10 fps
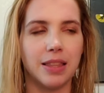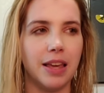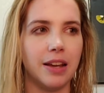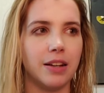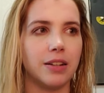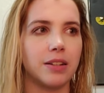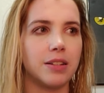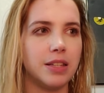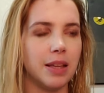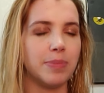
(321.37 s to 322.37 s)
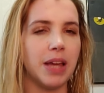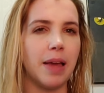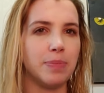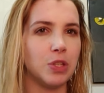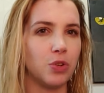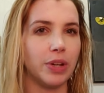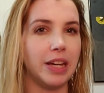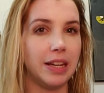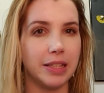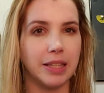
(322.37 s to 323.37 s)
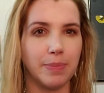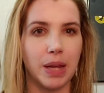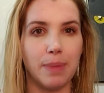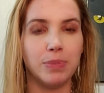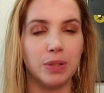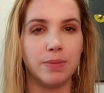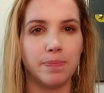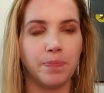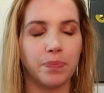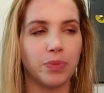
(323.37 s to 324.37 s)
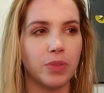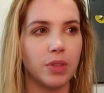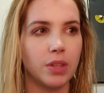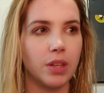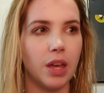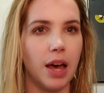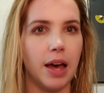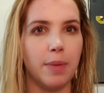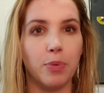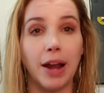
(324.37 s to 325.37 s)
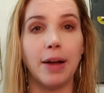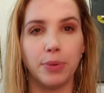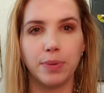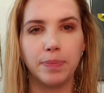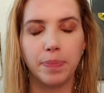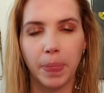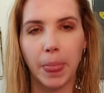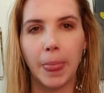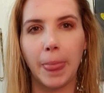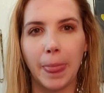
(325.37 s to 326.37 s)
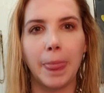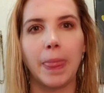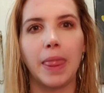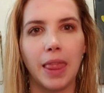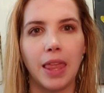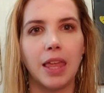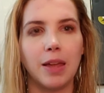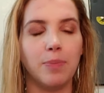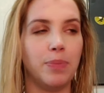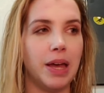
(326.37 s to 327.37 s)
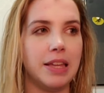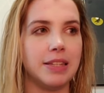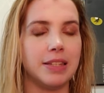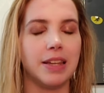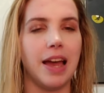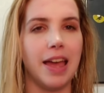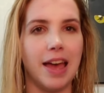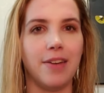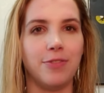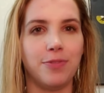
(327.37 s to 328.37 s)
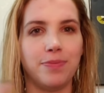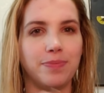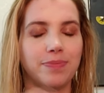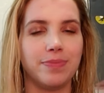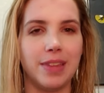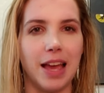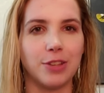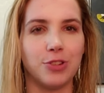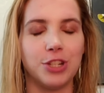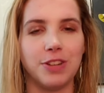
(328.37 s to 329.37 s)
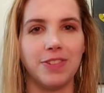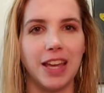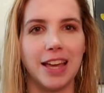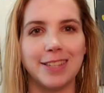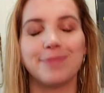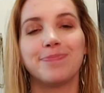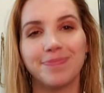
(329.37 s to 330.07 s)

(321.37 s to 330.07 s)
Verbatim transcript: They're sometimes green and sometimes uh, brown. But I have extra shifty eyes.